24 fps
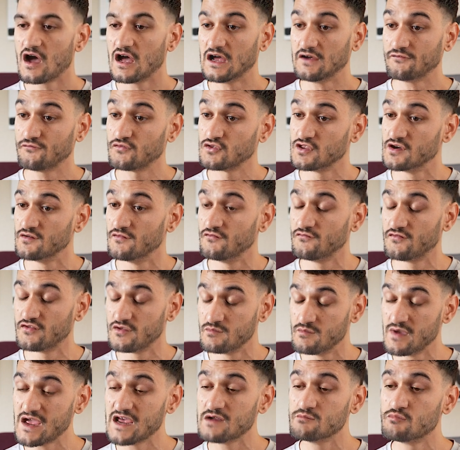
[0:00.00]
for the
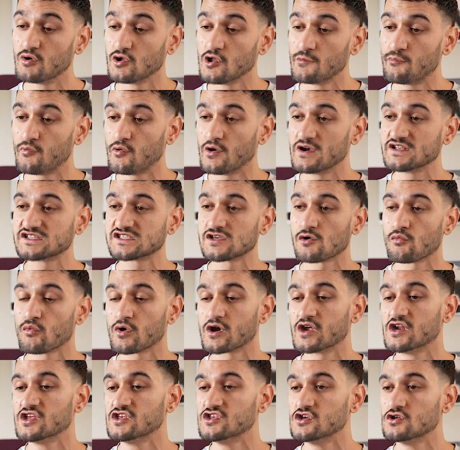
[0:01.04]
main bullet points that we're
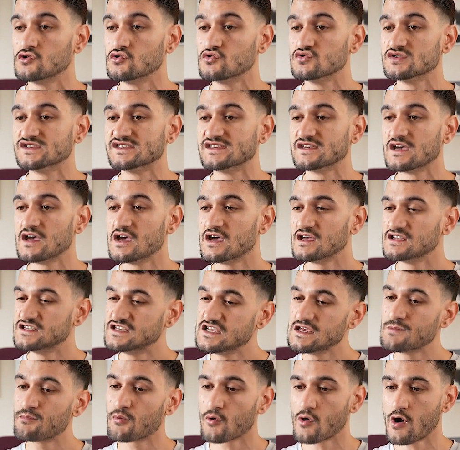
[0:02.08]
going to use
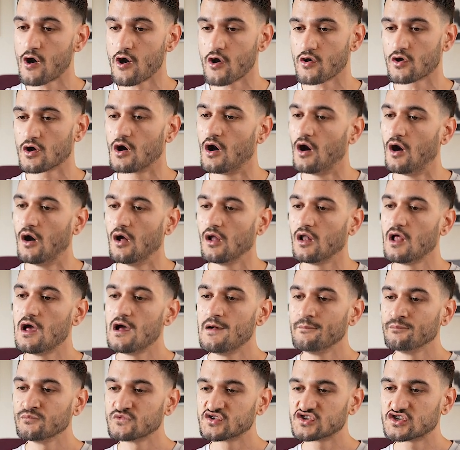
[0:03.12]
deeper on our call.
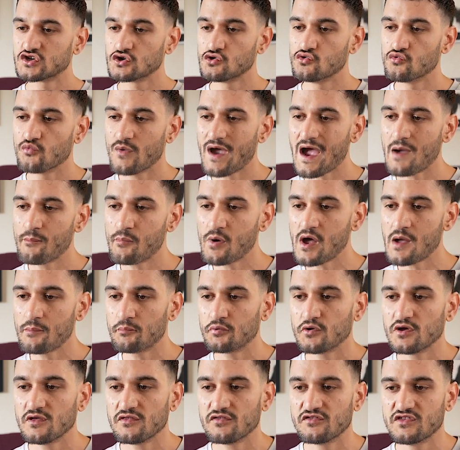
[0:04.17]
To wrap up
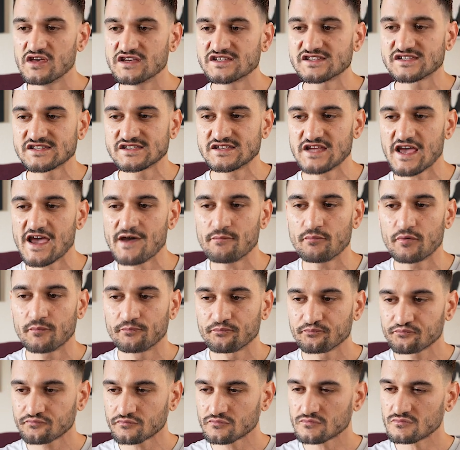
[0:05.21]
this step,
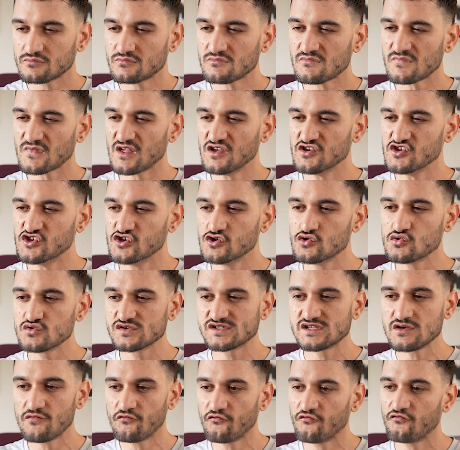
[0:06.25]
use
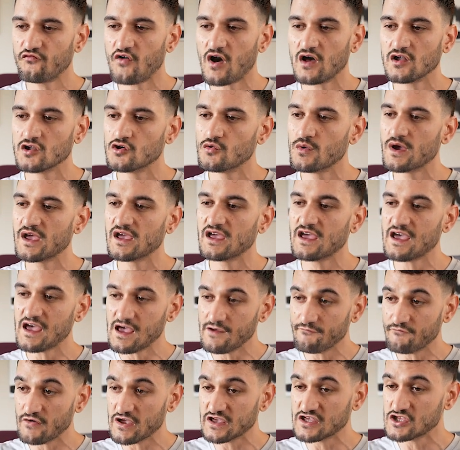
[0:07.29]
the following
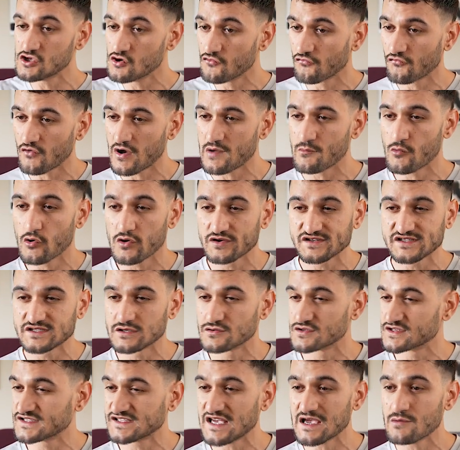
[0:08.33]
FAQ frameworks. They're
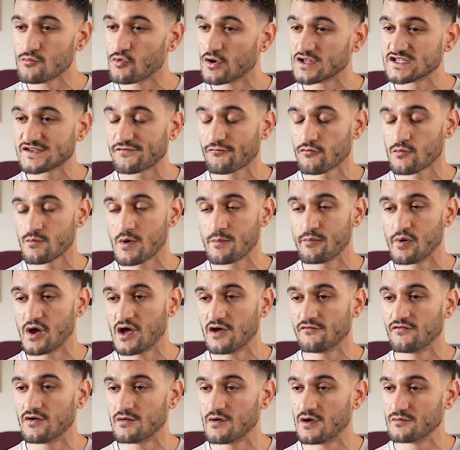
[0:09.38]
the same ones from
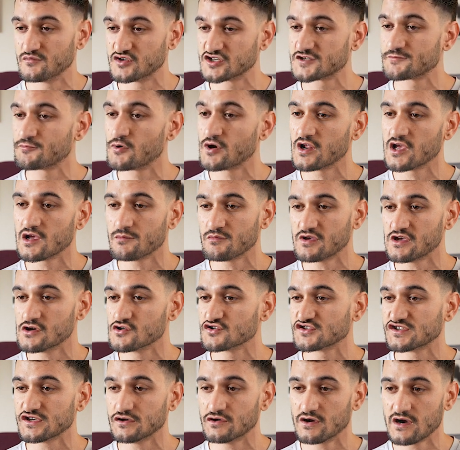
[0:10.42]
above. I'm just putting them here
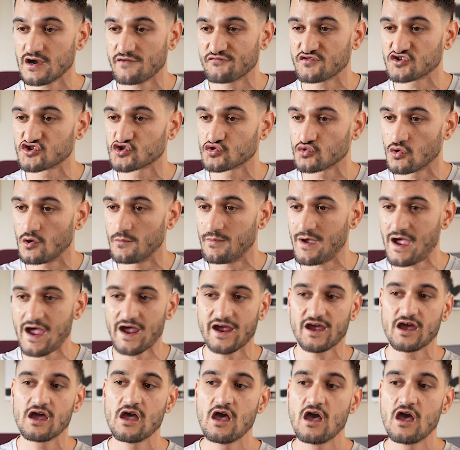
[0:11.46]
so you don't have to scroll back.